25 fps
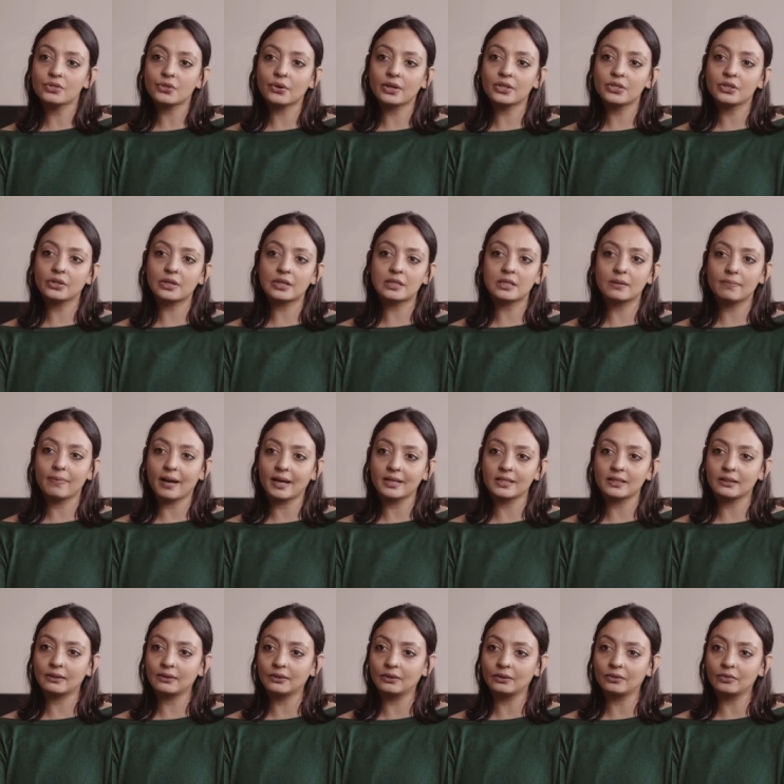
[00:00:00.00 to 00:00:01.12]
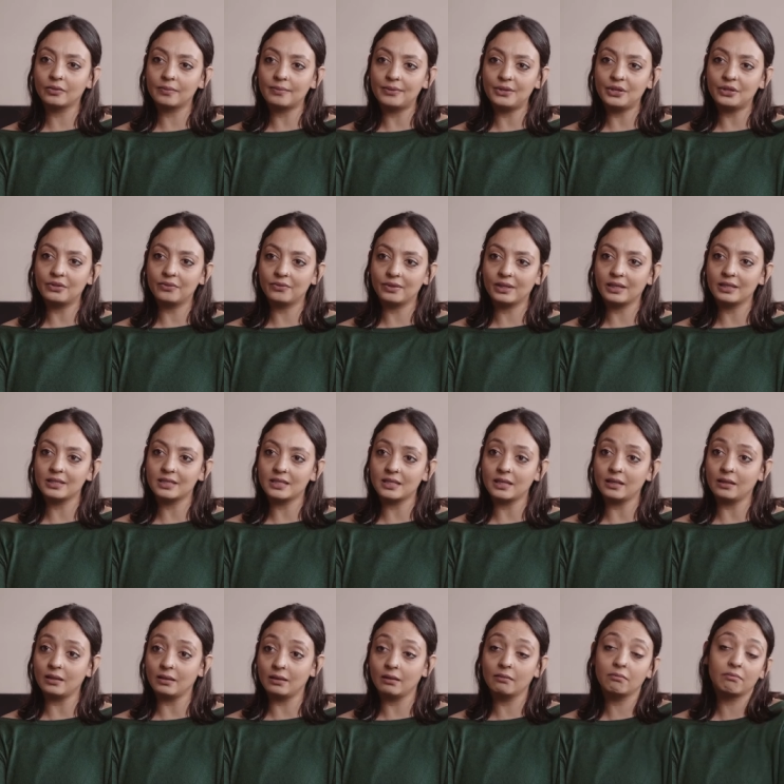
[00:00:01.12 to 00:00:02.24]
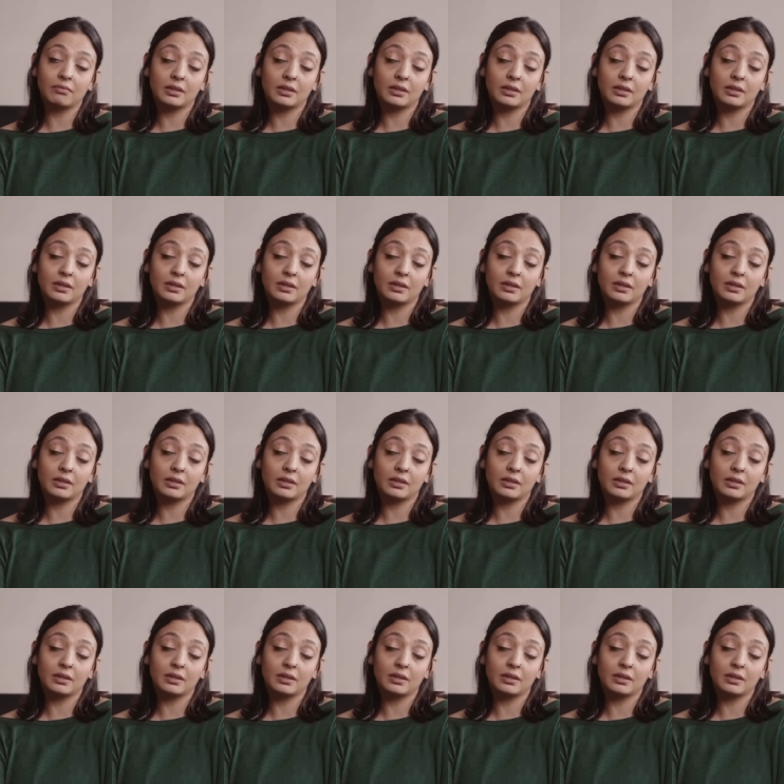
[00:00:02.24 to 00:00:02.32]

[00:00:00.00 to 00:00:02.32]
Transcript: So I took a sabbatical from the university